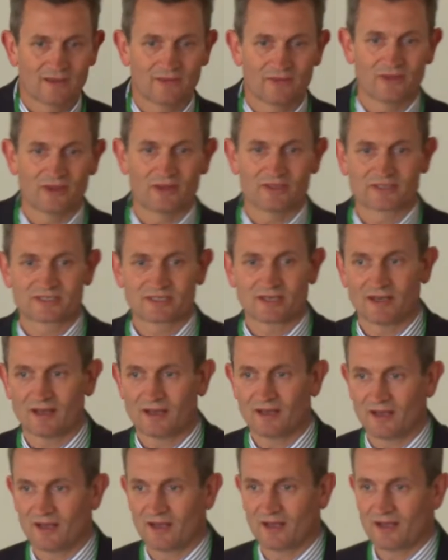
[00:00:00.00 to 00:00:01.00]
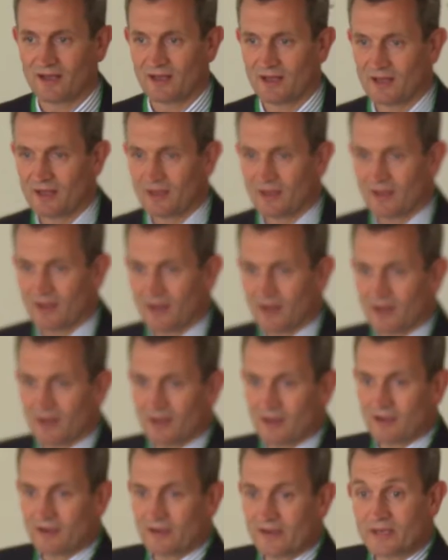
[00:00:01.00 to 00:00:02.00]
that
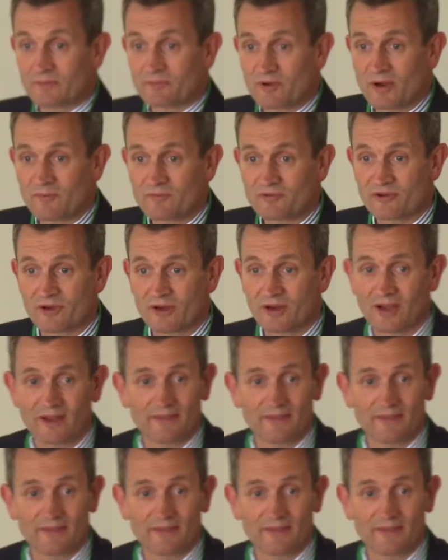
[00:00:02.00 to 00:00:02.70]
are inappropriate,